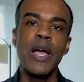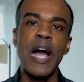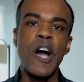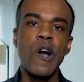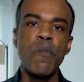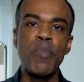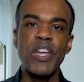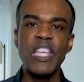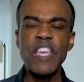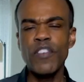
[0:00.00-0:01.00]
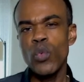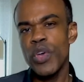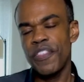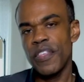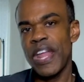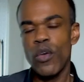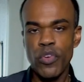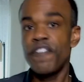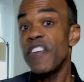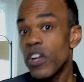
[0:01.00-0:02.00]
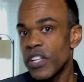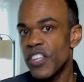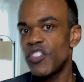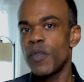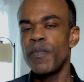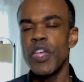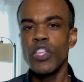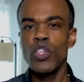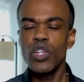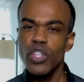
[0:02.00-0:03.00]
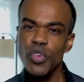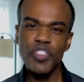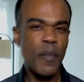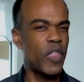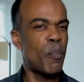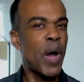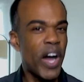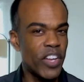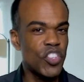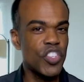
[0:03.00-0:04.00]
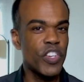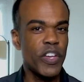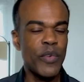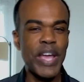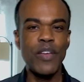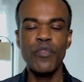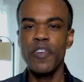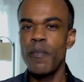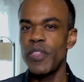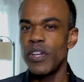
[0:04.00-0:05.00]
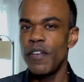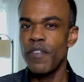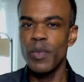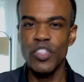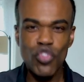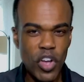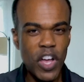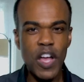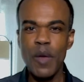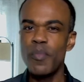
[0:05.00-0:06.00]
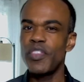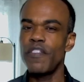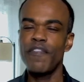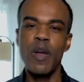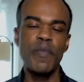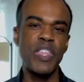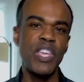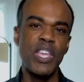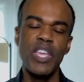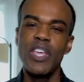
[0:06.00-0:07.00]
But even with Fearless, you lose some of the punch, right? From the drums and from the